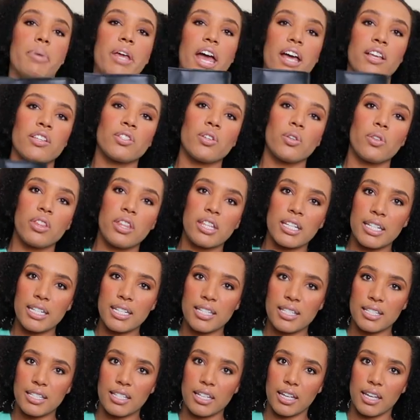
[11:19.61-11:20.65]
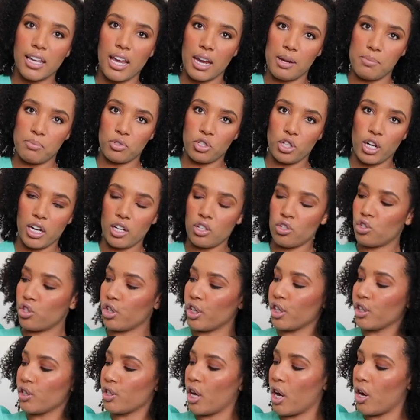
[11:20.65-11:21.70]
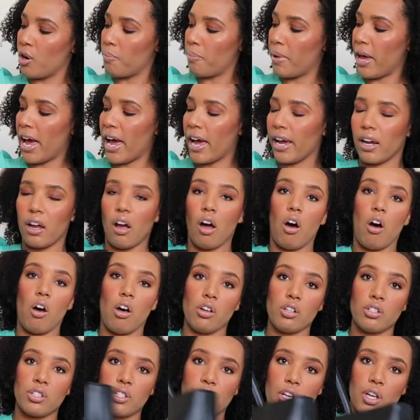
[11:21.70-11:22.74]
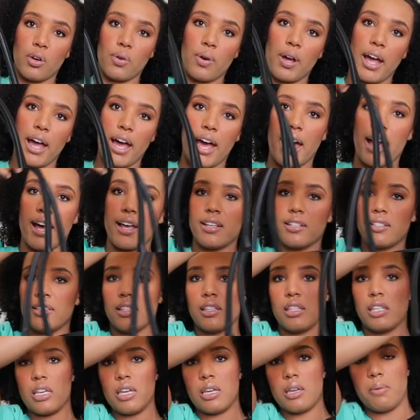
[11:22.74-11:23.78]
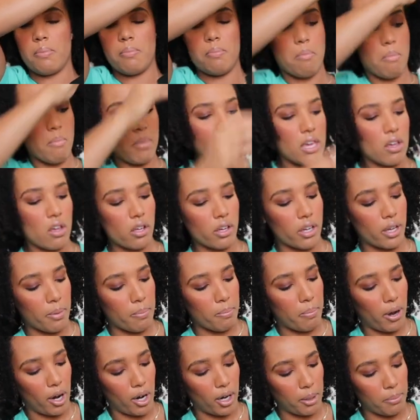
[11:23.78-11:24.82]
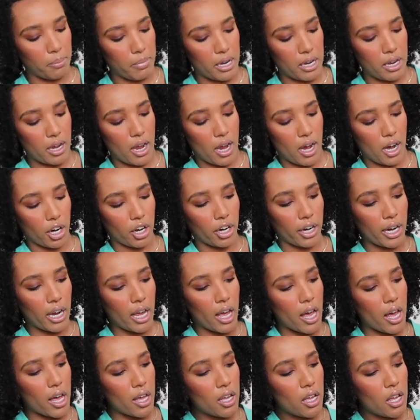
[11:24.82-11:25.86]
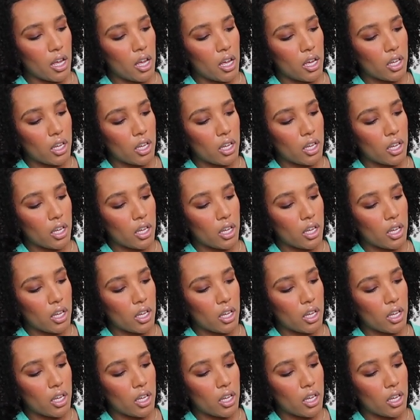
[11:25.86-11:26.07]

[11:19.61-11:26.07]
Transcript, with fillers: But yeah, so this Game Changer tote bag also has the meal compartment area,